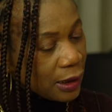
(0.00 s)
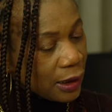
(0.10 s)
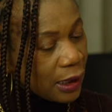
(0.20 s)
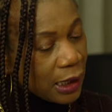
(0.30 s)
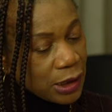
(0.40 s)

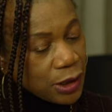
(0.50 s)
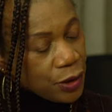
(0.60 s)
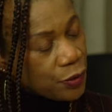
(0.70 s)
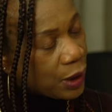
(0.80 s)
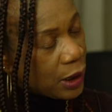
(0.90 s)
that
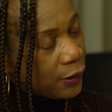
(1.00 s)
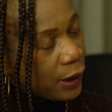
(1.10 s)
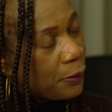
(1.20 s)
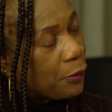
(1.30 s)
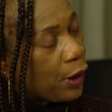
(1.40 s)
you
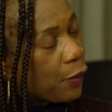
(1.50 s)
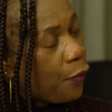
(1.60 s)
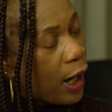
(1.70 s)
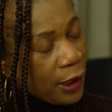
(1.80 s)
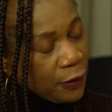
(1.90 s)
leave, a
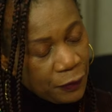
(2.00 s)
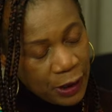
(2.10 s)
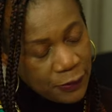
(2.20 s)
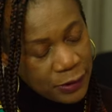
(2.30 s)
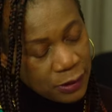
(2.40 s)
wife
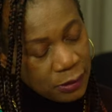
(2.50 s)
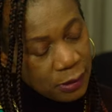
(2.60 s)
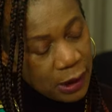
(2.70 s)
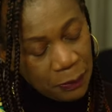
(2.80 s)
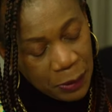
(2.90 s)
leaves
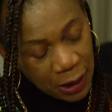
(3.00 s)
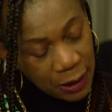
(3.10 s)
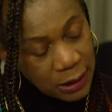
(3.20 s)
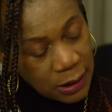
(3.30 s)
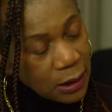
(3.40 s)
her
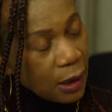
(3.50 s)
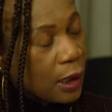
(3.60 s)
parents,